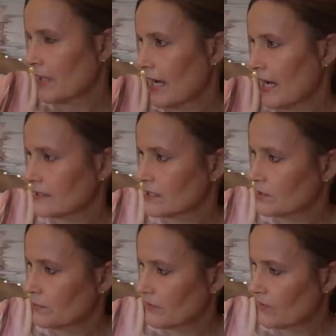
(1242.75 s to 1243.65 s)
I had to do
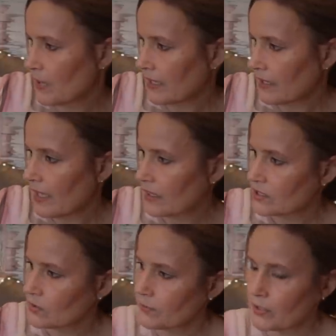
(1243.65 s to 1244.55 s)
a bit of a pattern hack
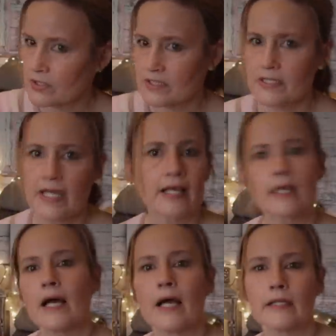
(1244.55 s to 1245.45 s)
to it because the
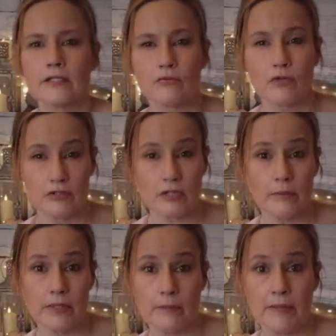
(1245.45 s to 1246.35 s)
neckline,
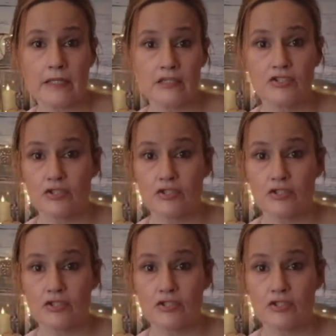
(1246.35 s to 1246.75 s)
the pattern